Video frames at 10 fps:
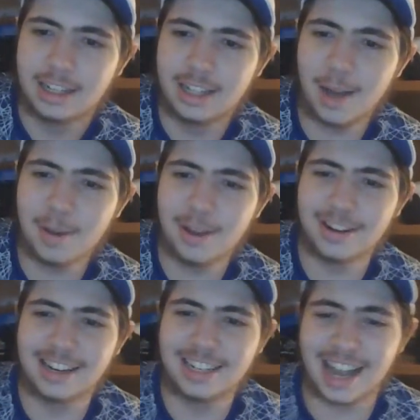W
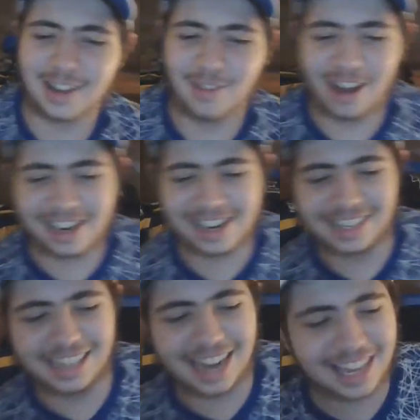to Jack
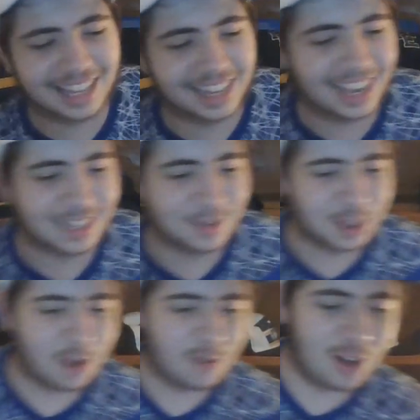Whiten. Jackie legs
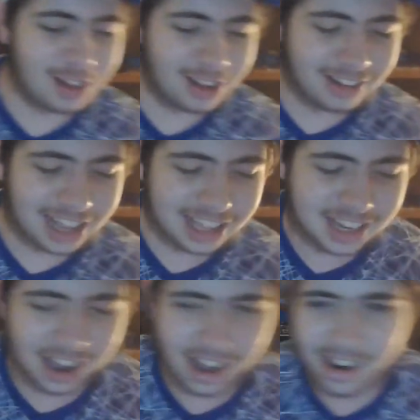with the follow. Let's
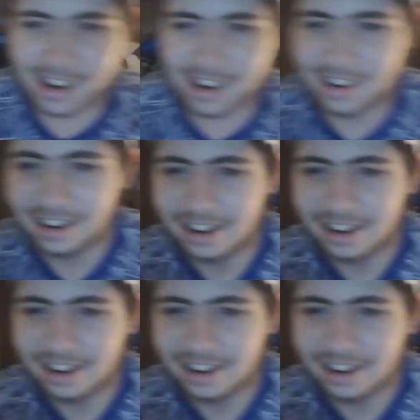go.